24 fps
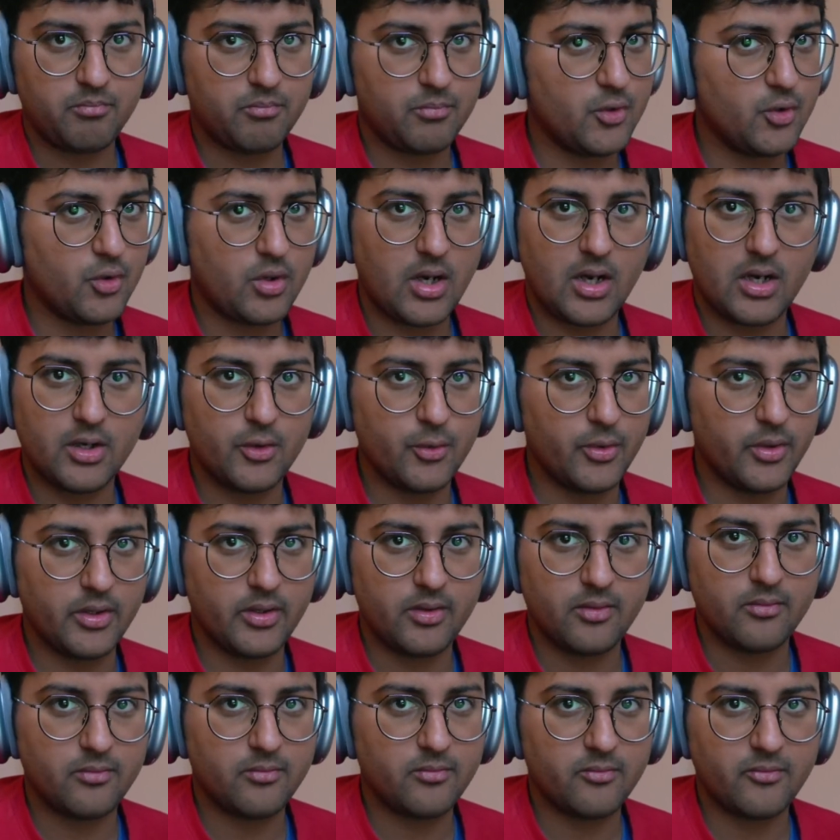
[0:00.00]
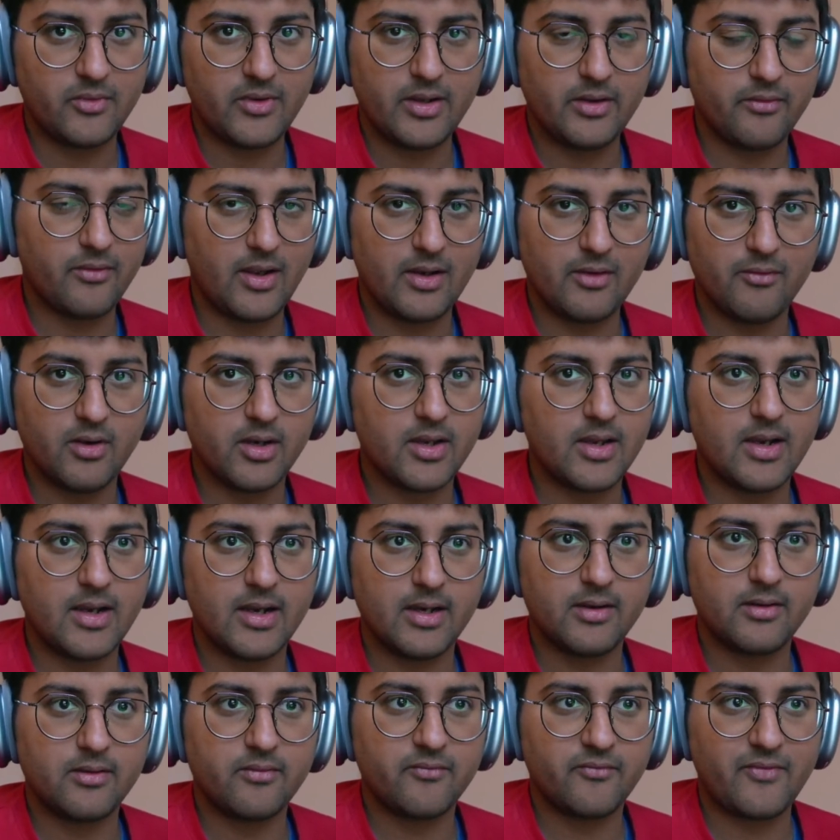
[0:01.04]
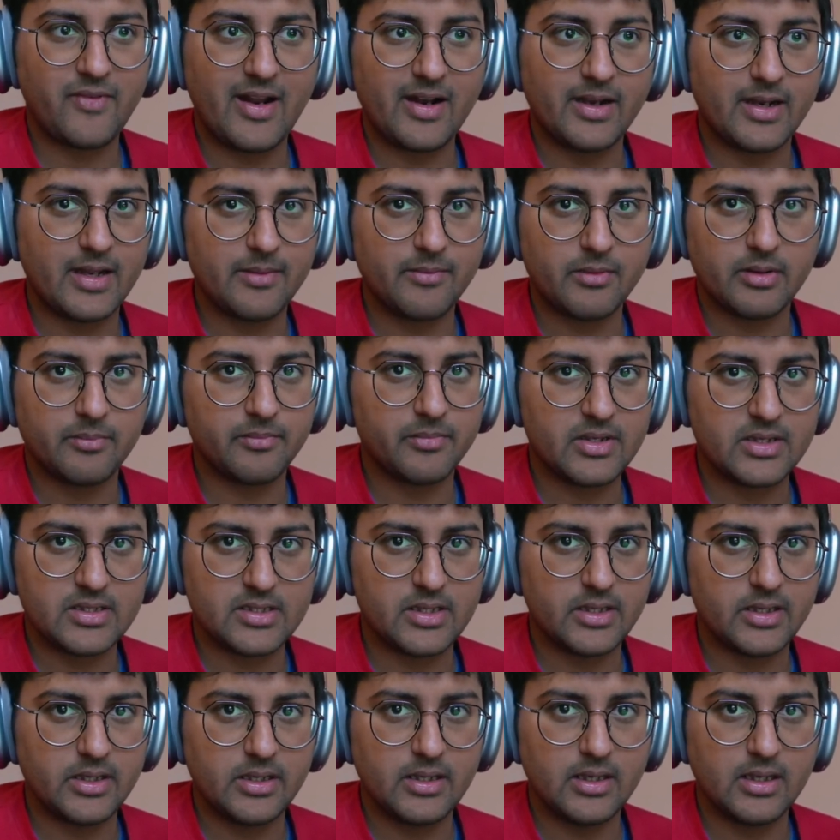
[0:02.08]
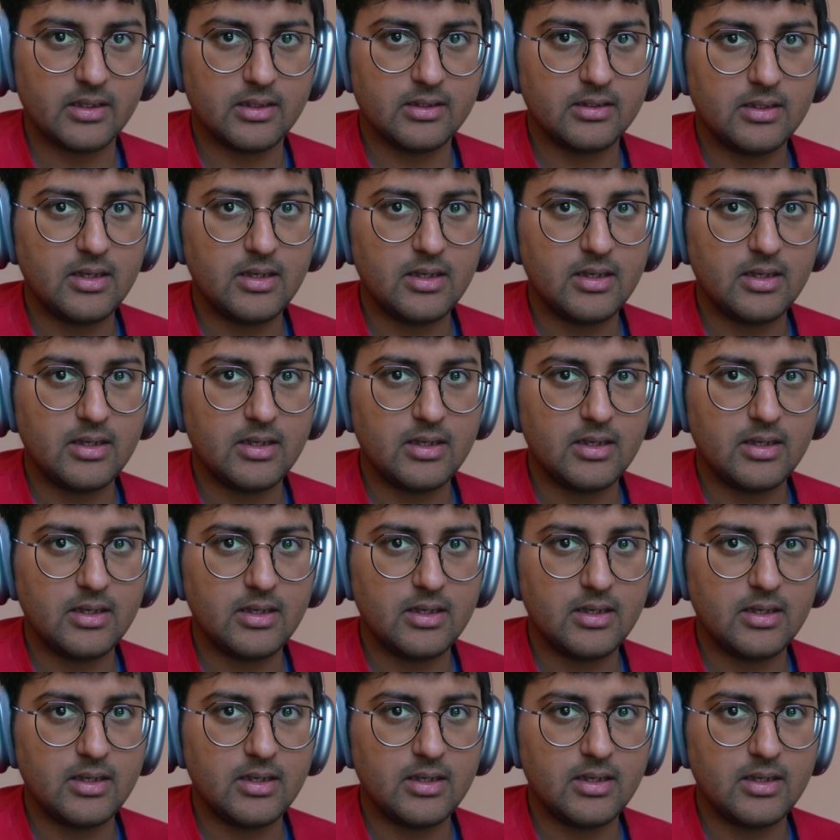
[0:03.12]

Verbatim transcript: You can't do it while working at Fang type companies in India.